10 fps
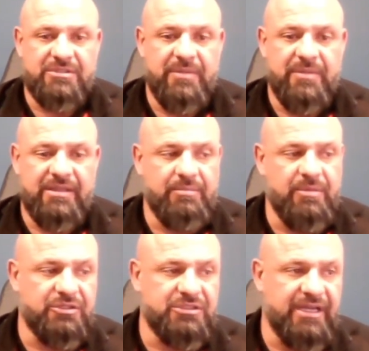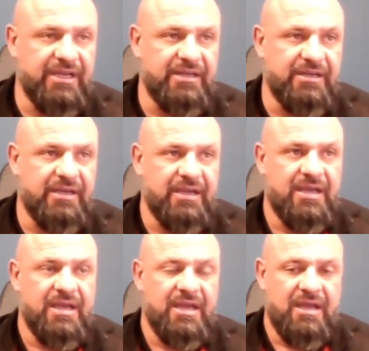It's making them understand
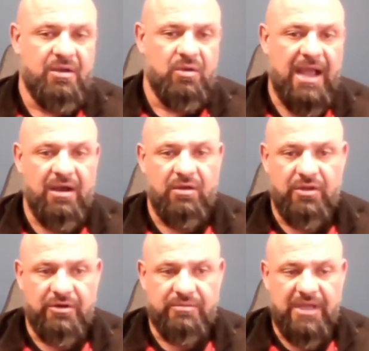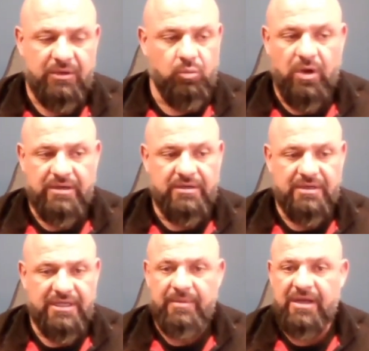how they're, like, what
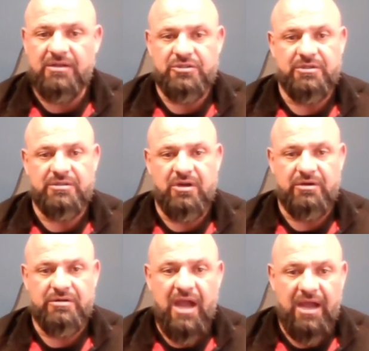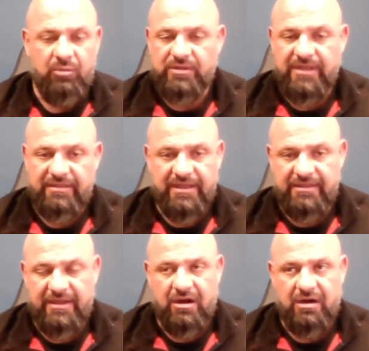emails are are not what they
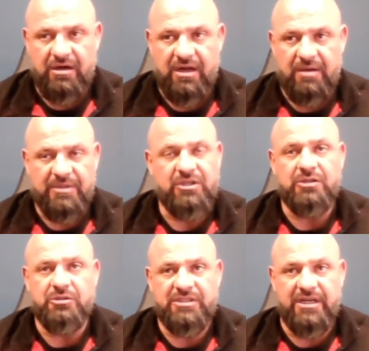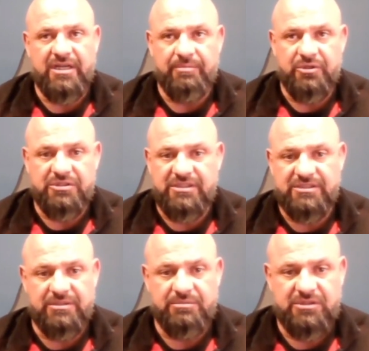think they are. Um, it's also setting up your
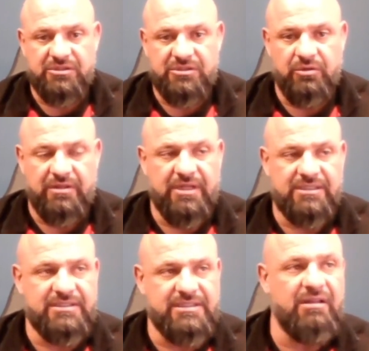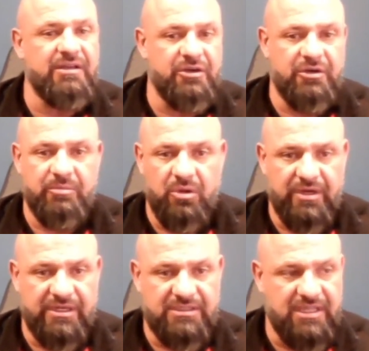systems so that it's telling your
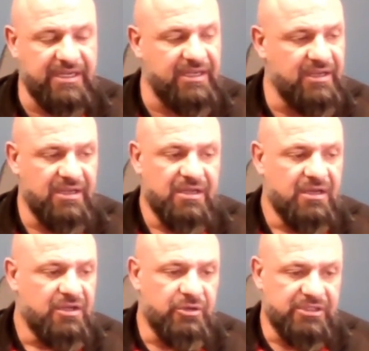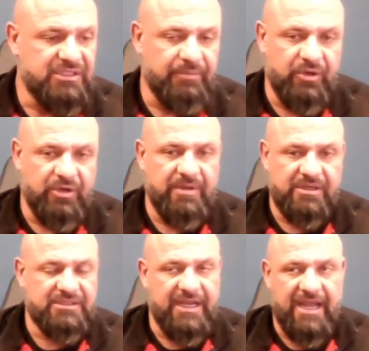employees, like, you can set up your email
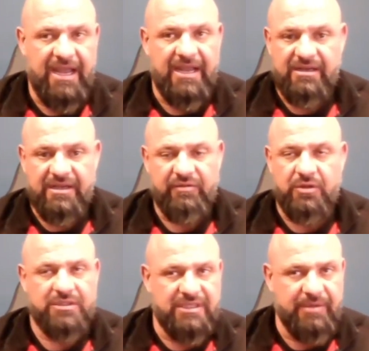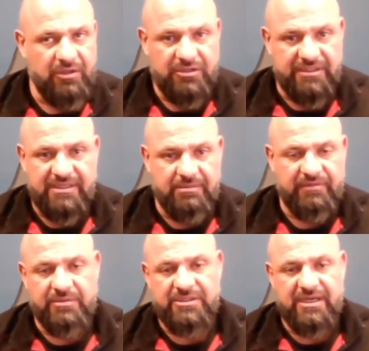to say, hey, even though this email looks like it's
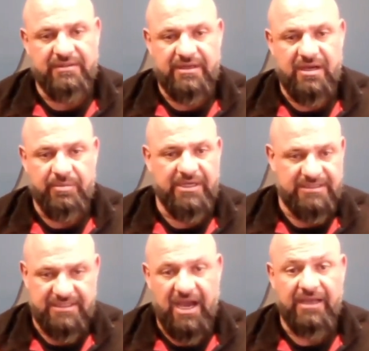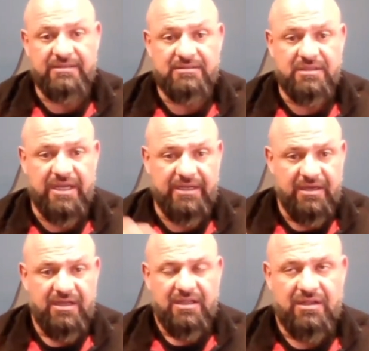coming from inside the company, it's not. Like,
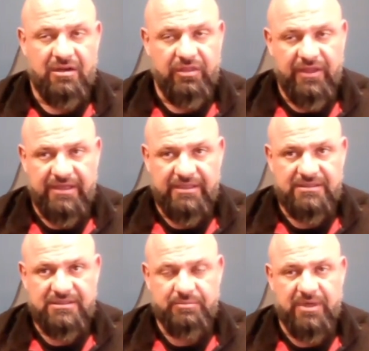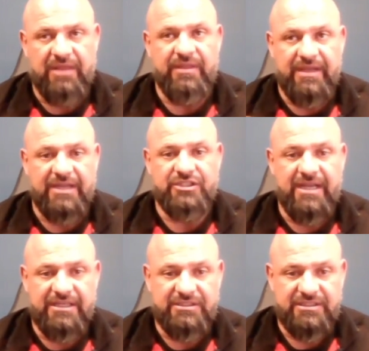little things. But I think
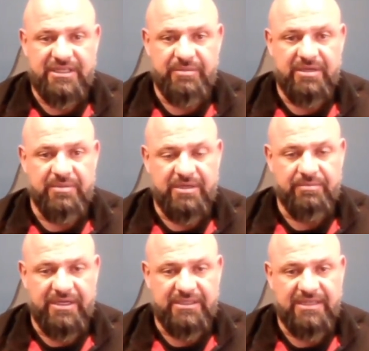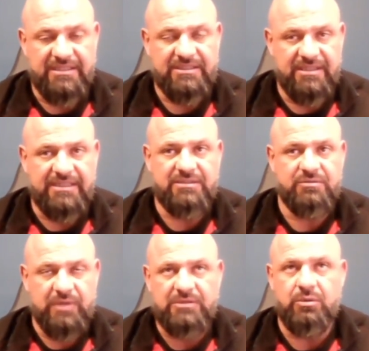education is going to be a big piece. That's
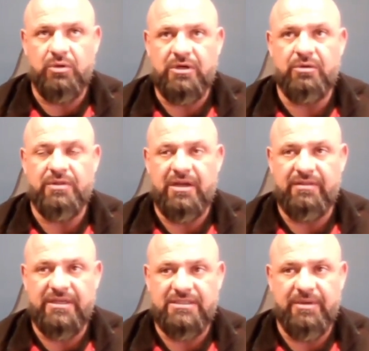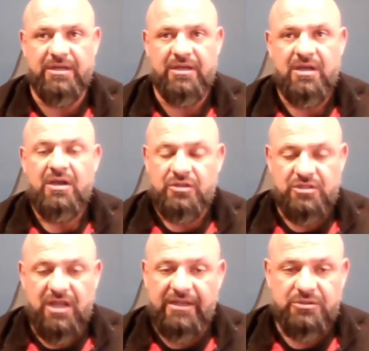that's that's where we're going with a lot of things. I mean,
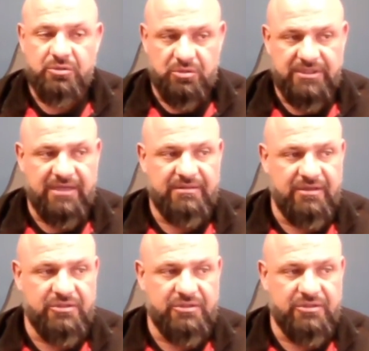there's a lot of tools out there.